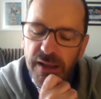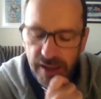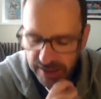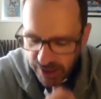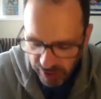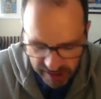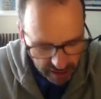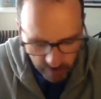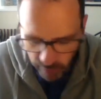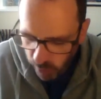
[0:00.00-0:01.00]
It's interesting.
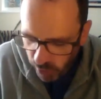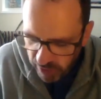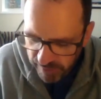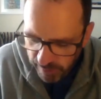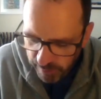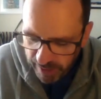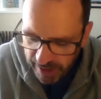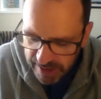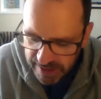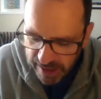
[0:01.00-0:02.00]
I wonder if that
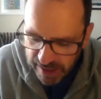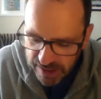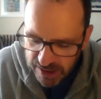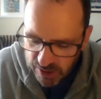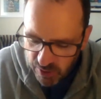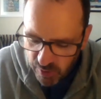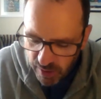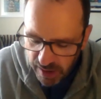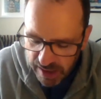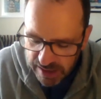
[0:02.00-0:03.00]
plays into
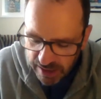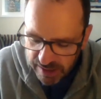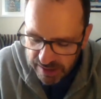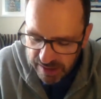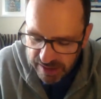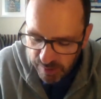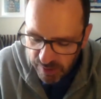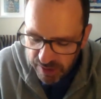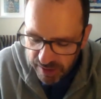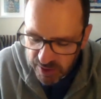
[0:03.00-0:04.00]
his letter to
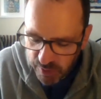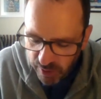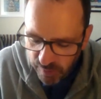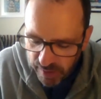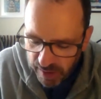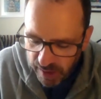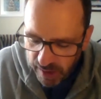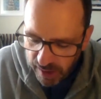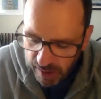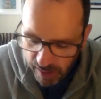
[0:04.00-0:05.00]
Timothy as well.
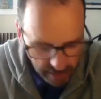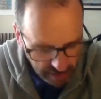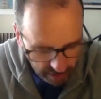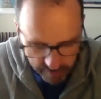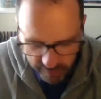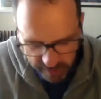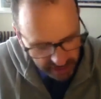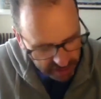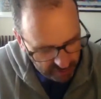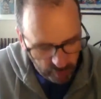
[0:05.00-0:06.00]
I'm
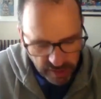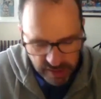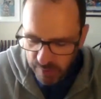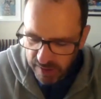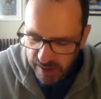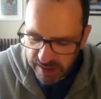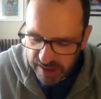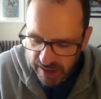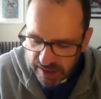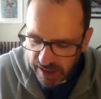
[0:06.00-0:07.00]
thinking of 1 Timothy
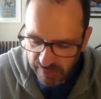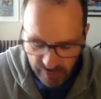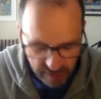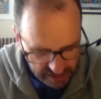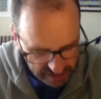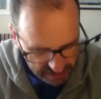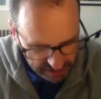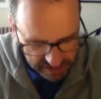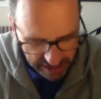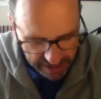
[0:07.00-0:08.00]
6 here, verses
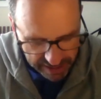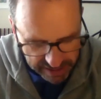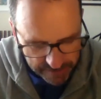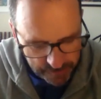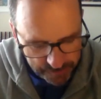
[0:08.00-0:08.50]
6 to 8.